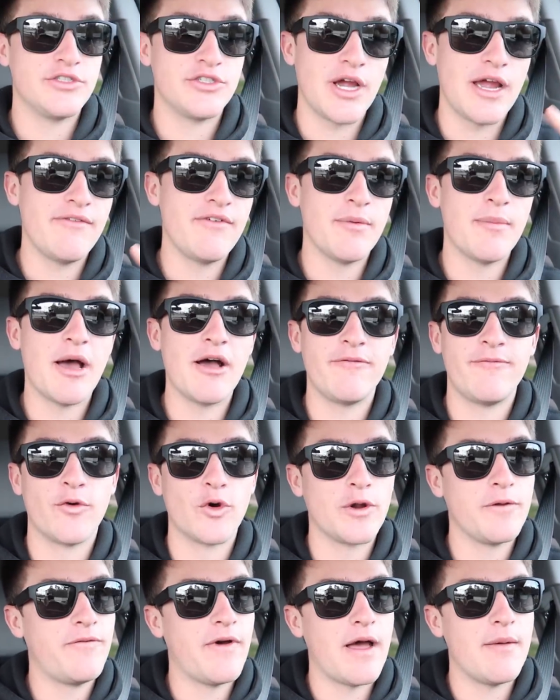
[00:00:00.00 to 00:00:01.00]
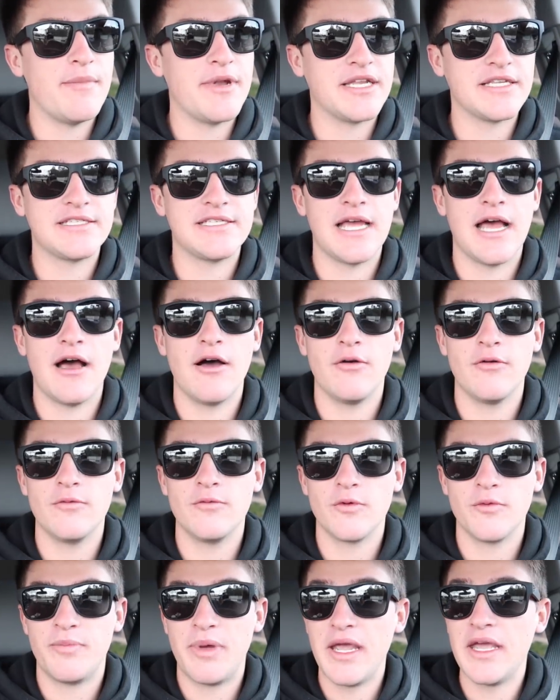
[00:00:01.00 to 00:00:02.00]
Driving about 45 minutes out,
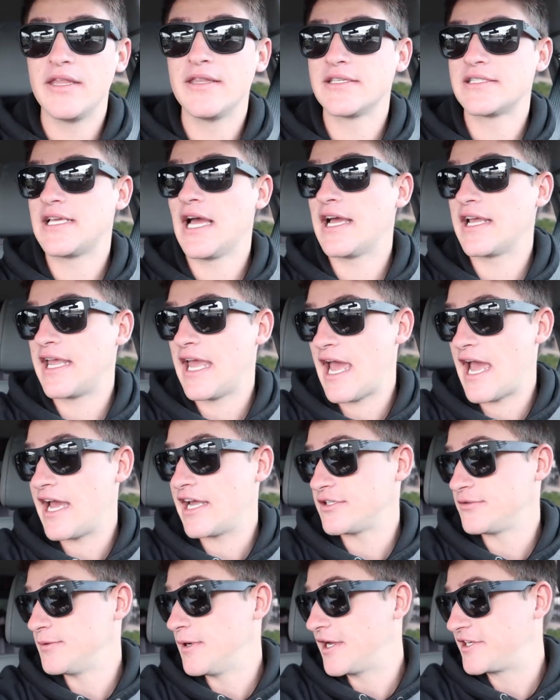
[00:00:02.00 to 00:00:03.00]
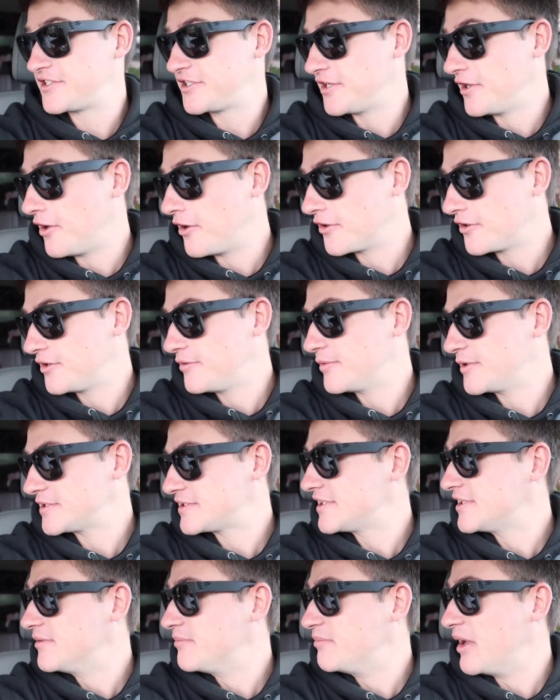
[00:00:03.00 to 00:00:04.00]
we're paying this guy cash. We actually already
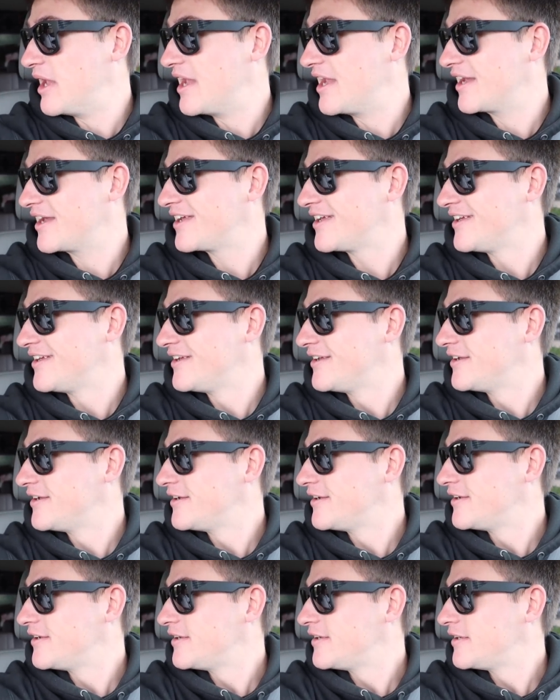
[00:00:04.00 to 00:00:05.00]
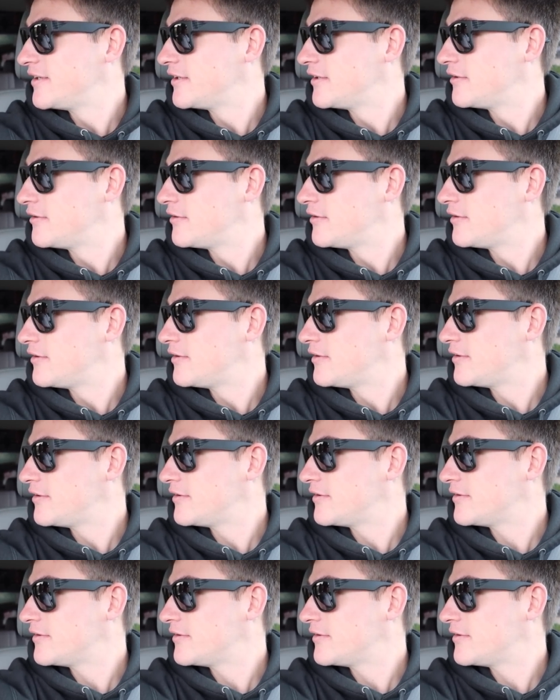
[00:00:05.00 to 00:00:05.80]
went to the bank. It's a 50 year old car.